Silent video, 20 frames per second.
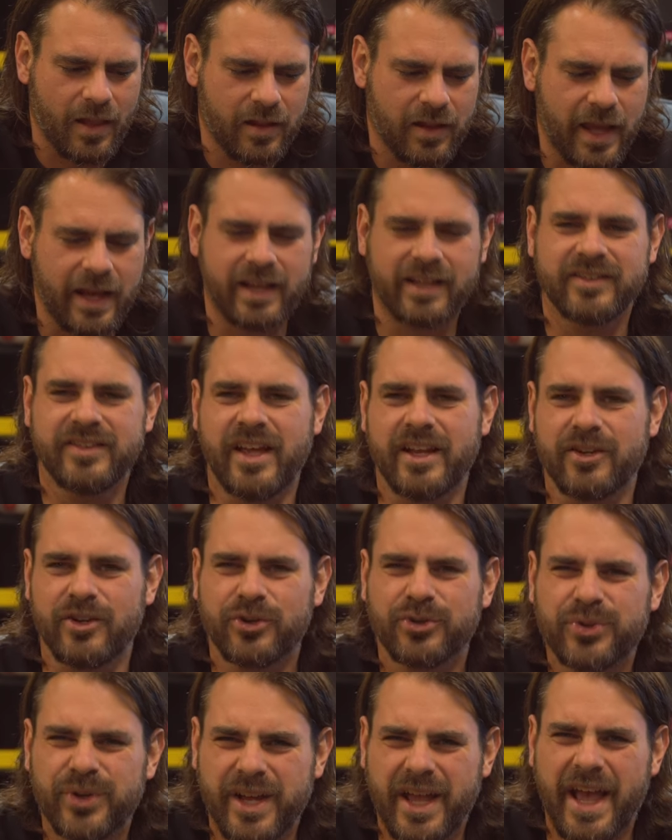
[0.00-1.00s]
like I said,
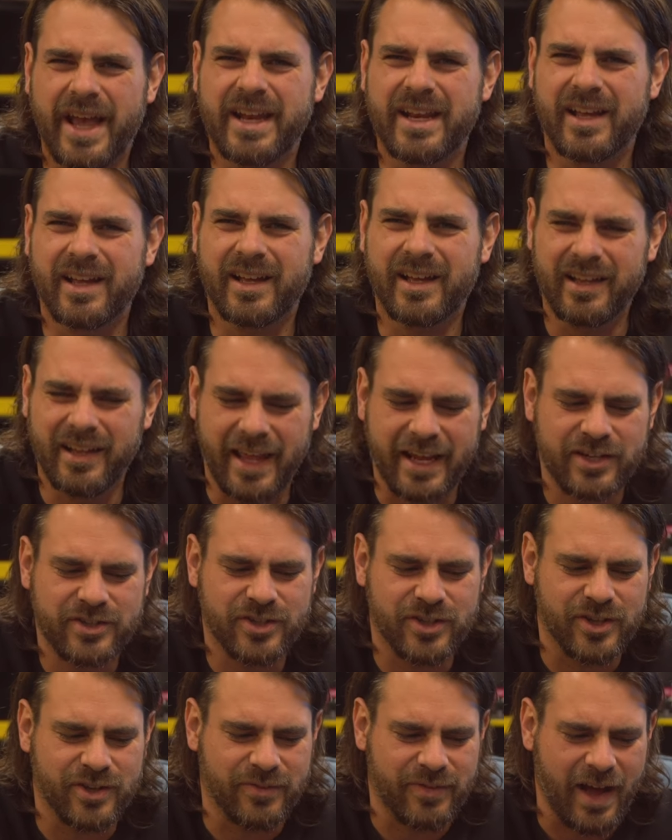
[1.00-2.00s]
create a
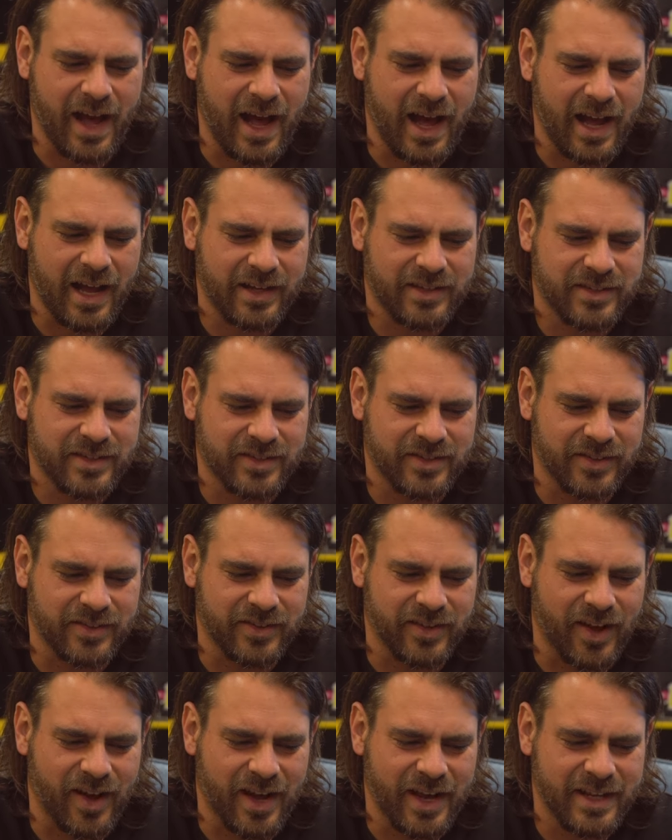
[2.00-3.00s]
collection of art
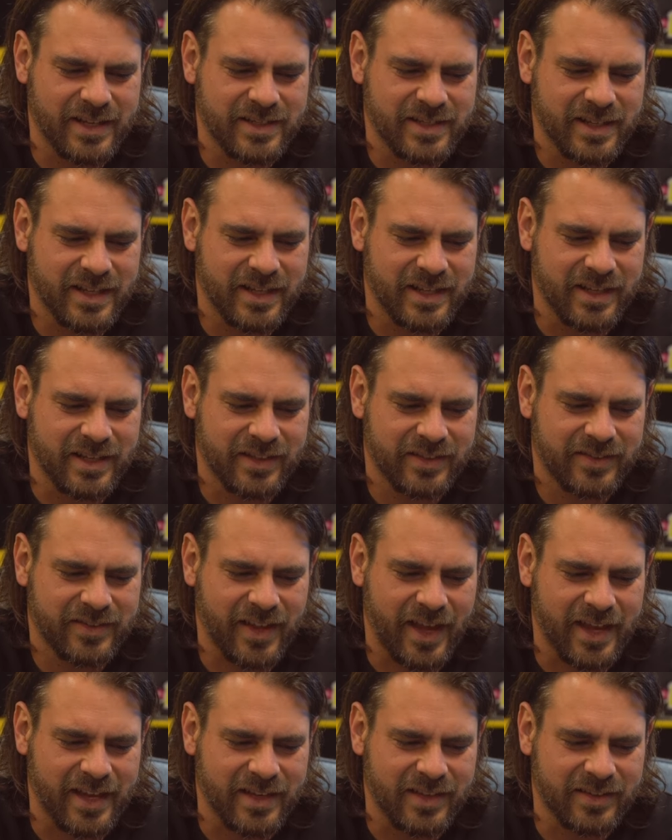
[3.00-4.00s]
designed in
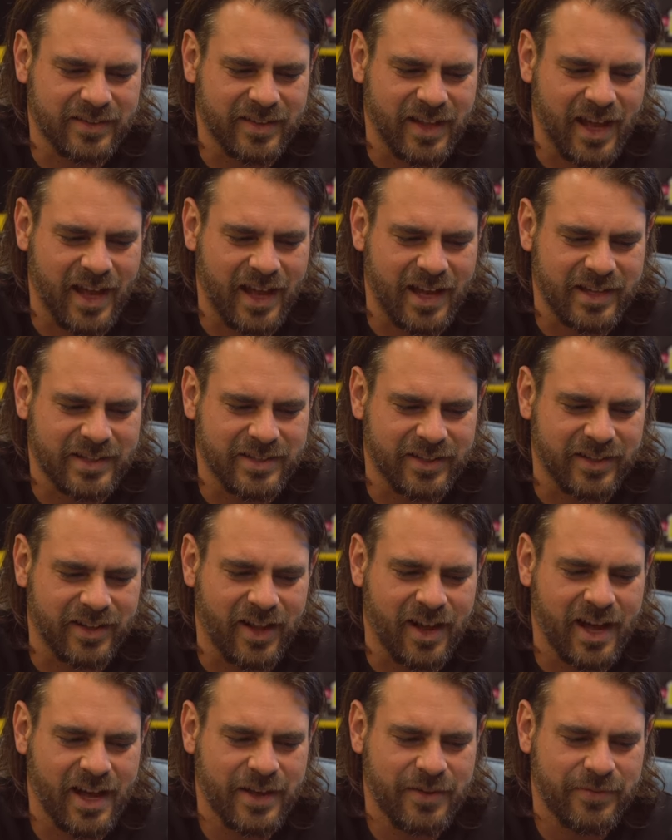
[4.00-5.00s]
Sega's Art
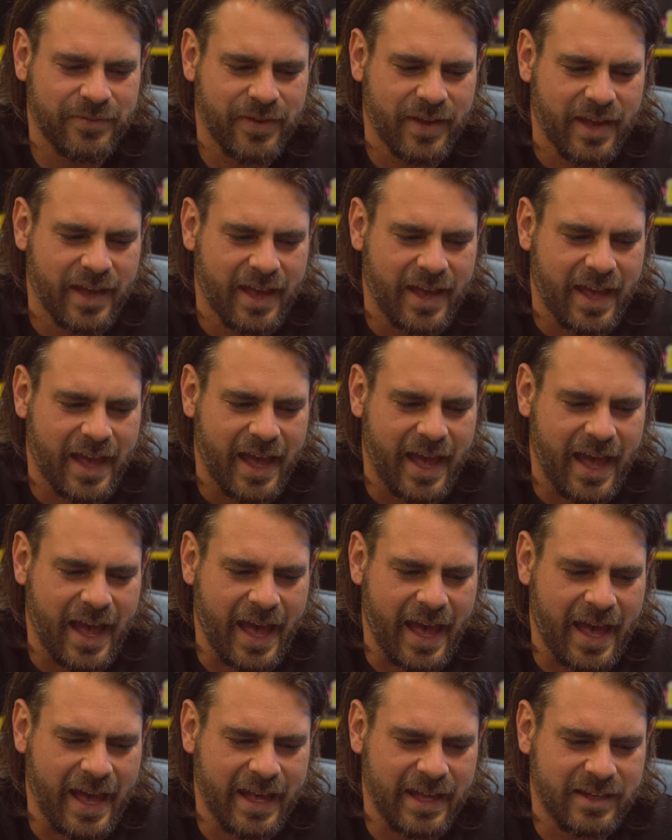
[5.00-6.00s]
Alive.
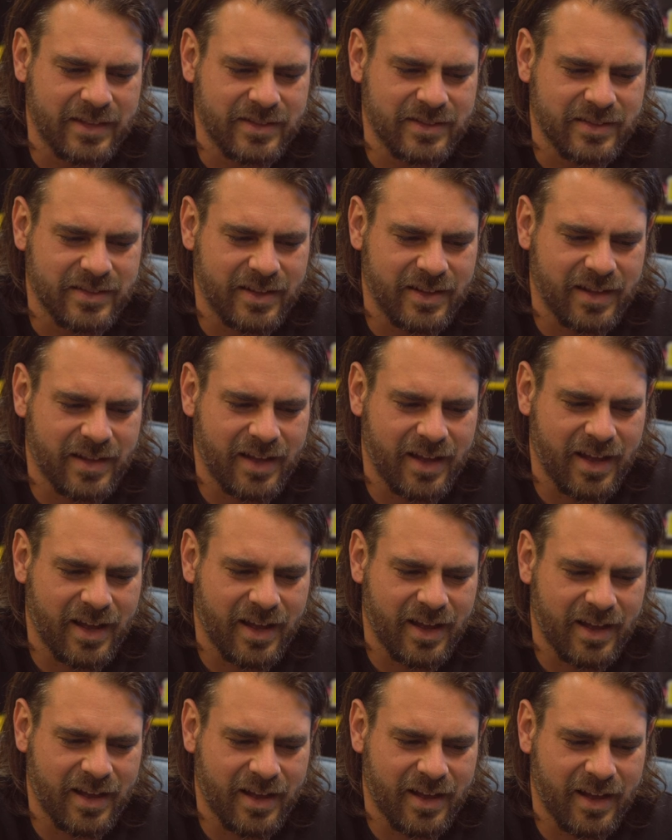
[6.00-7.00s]
And
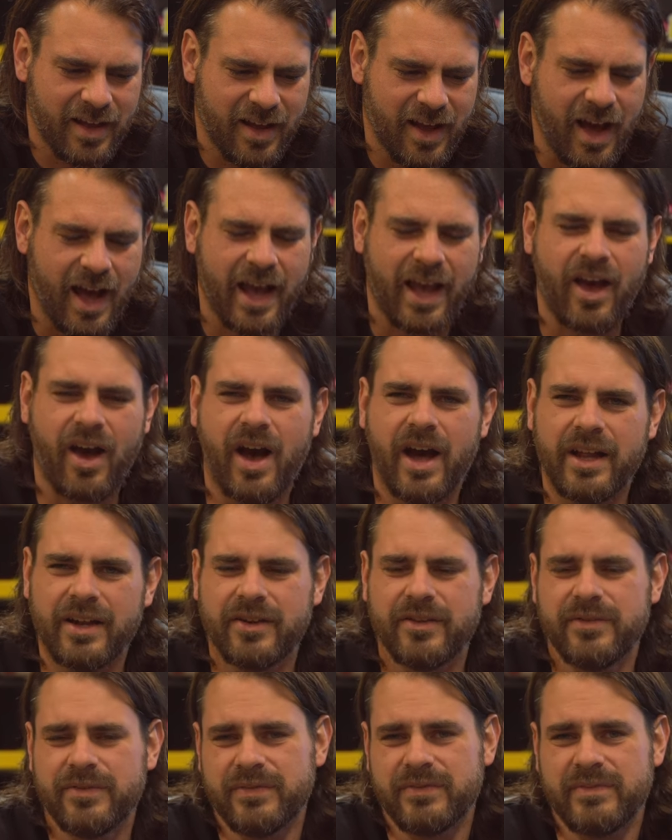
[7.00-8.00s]
I
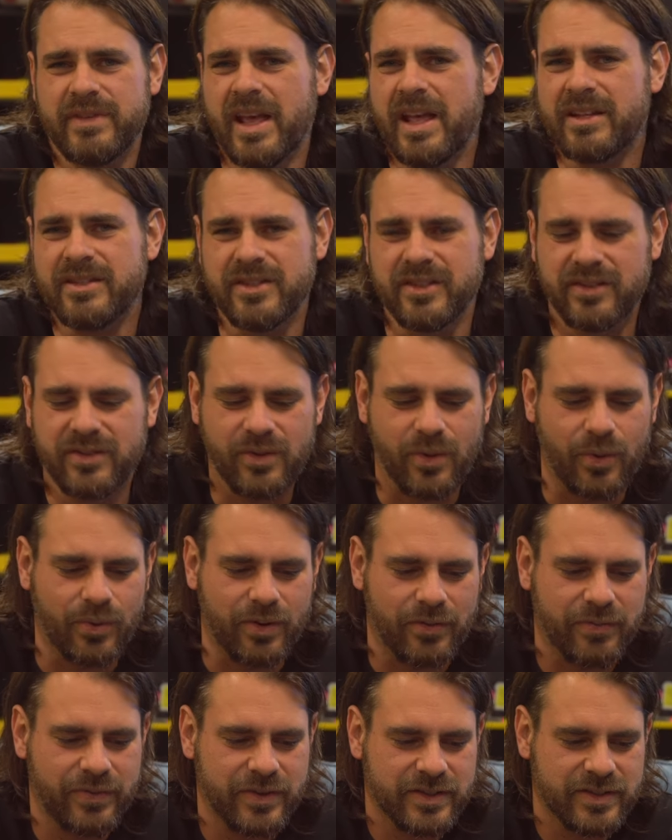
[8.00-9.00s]
kind of, yeah, just thought
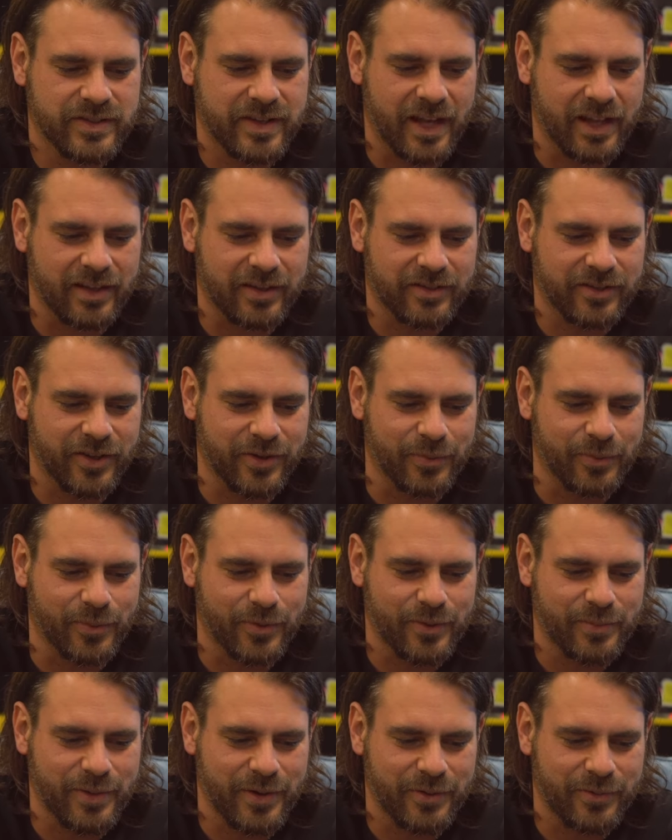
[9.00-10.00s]
a fish skeleton
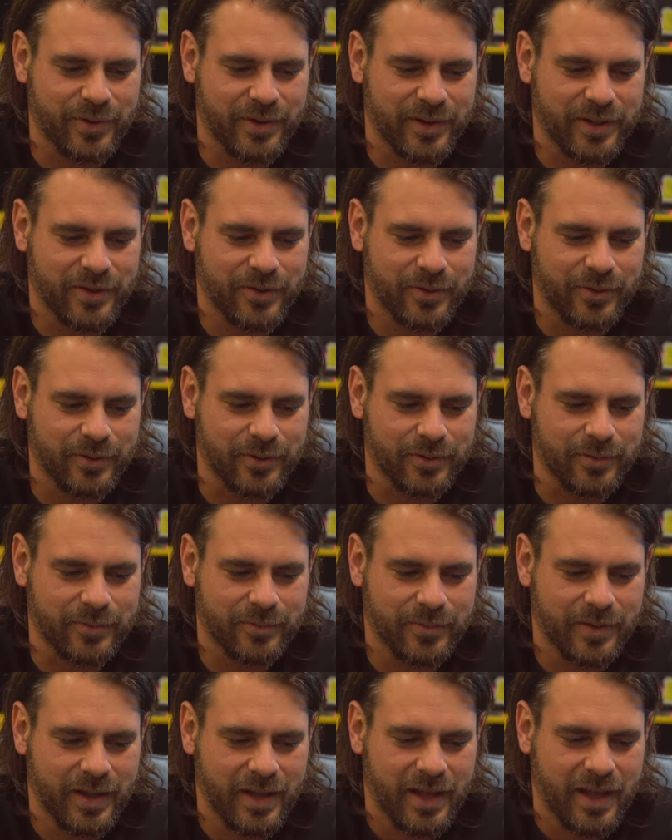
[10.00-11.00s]
would be really cool.
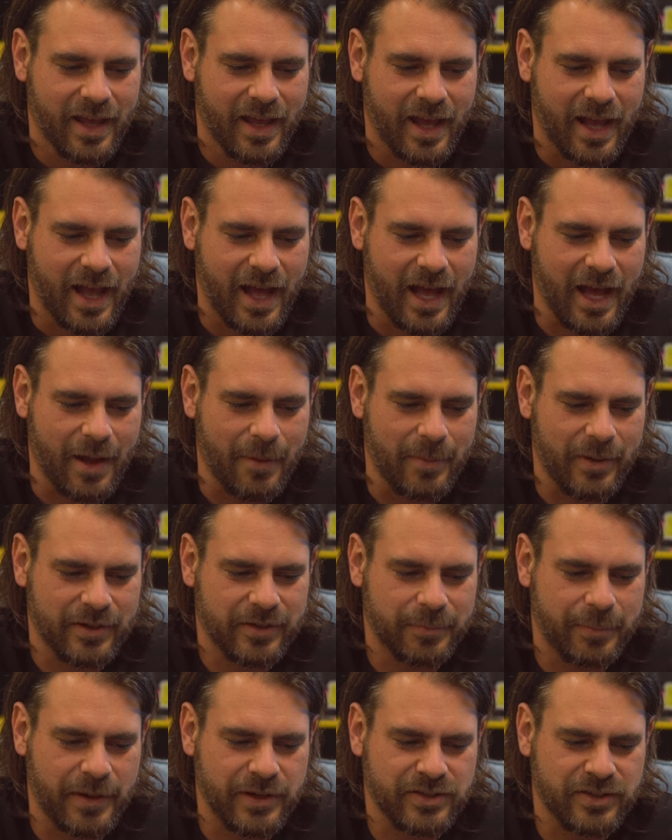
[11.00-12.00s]
Um,
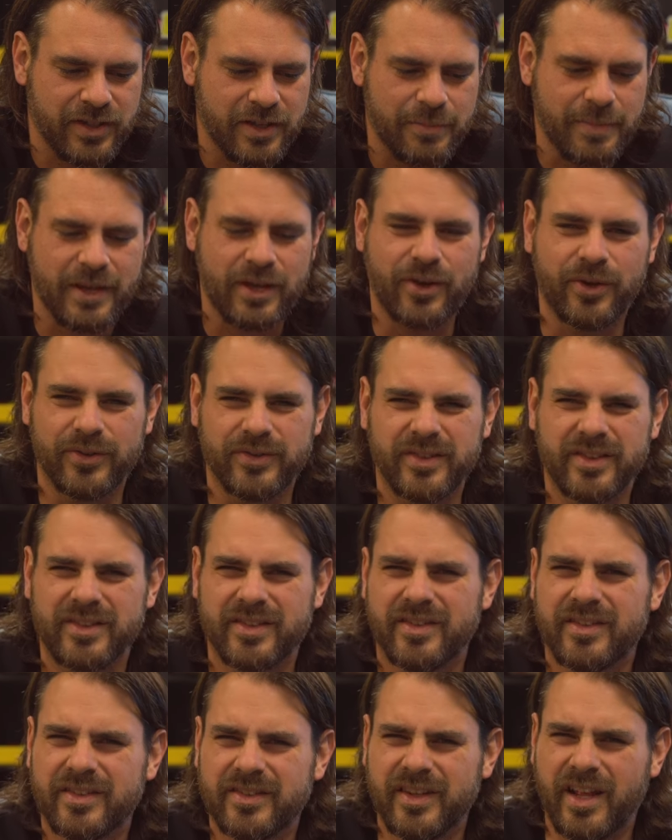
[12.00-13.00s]
especially because it's
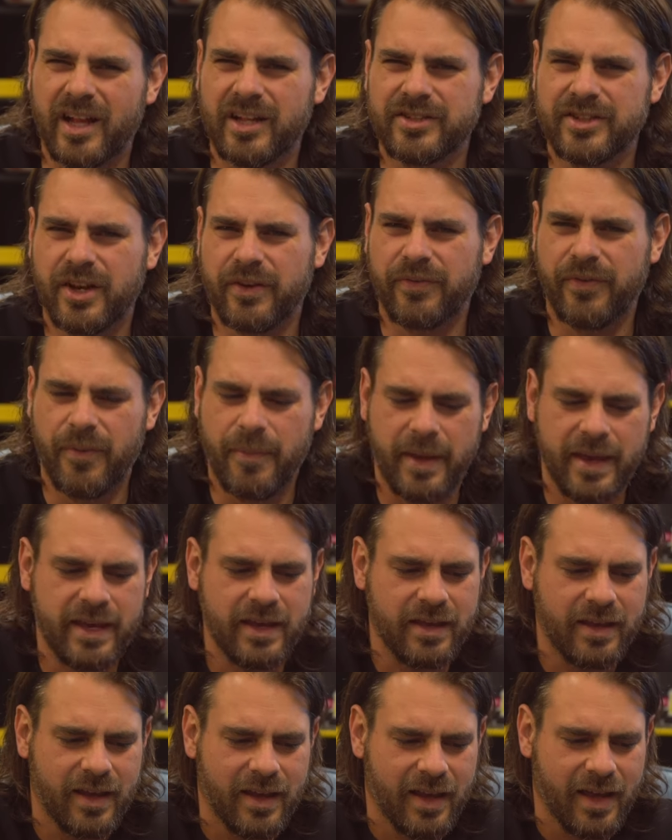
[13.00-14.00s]
nostalgic for
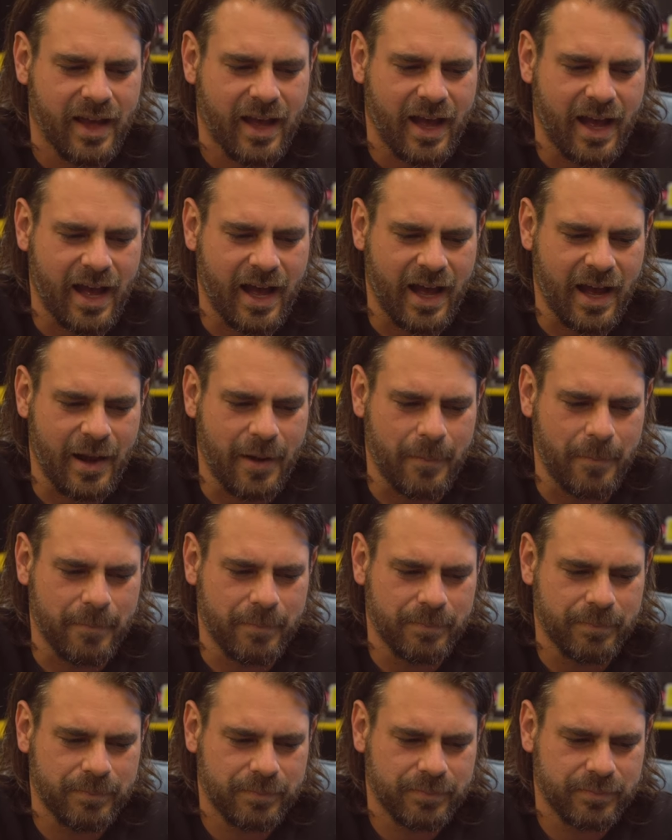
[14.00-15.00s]
me. Um,